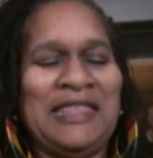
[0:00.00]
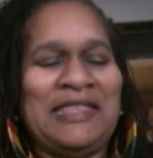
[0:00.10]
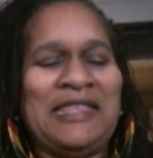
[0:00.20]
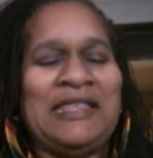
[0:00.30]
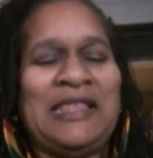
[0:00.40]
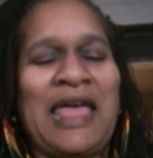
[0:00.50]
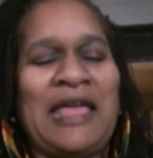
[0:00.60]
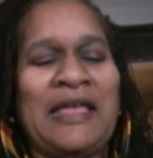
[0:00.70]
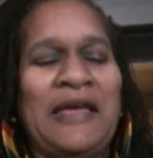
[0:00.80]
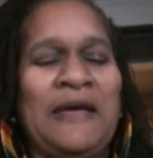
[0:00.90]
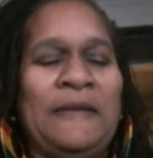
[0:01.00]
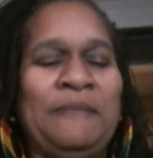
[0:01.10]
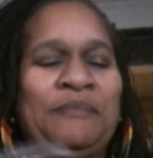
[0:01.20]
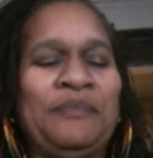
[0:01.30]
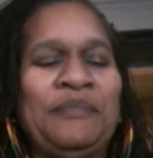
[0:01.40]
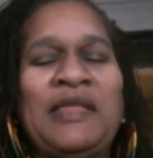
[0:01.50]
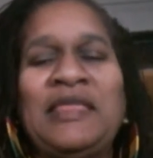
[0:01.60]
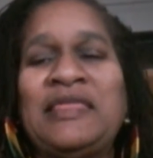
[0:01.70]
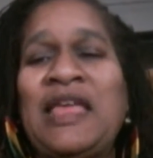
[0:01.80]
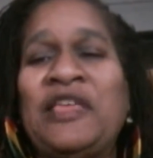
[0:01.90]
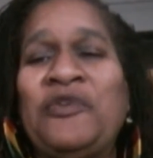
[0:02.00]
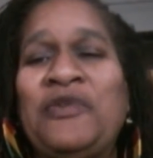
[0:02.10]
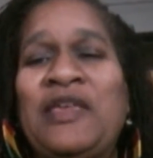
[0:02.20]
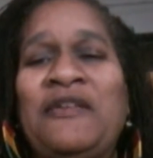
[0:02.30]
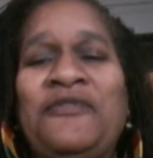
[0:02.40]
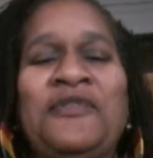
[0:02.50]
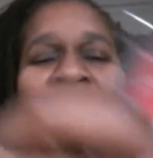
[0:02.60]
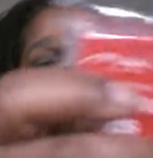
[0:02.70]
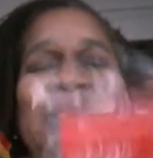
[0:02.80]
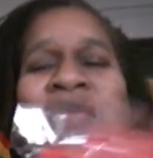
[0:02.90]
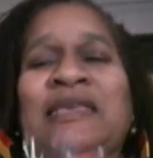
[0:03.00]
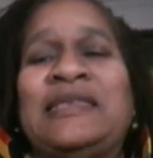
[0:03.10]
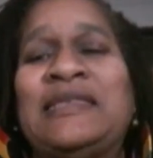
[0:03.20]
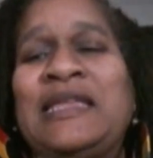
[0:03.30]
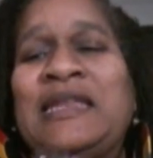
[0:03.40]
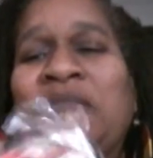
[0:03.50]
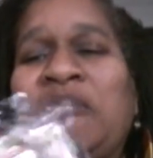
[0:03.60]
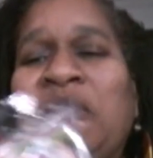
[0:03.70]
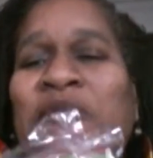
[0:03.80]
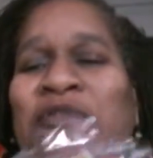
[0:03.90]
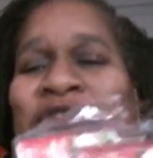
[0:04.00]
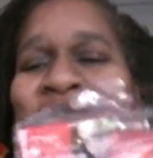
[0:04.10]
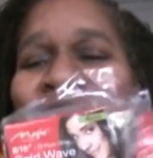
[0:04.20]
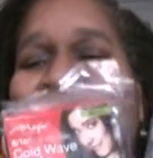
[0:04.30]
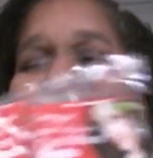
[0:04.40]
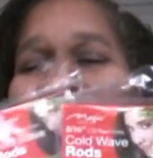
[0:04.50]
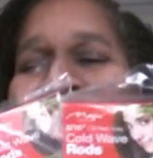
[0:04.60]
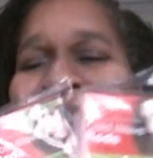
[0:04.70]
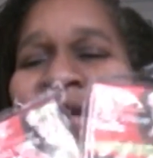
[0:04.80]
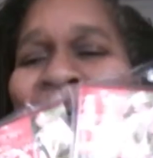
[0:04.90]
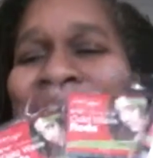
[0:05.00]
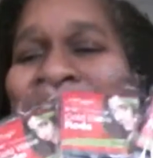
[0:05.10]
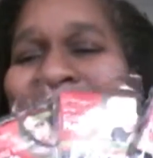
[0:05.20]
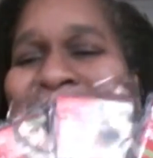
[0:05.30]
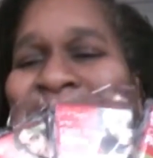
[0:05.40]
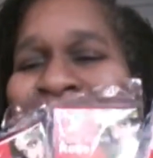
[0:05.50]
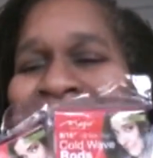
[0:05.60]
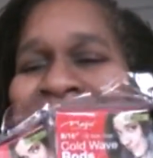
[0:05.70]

This is like a thank you gift for sending people to the website.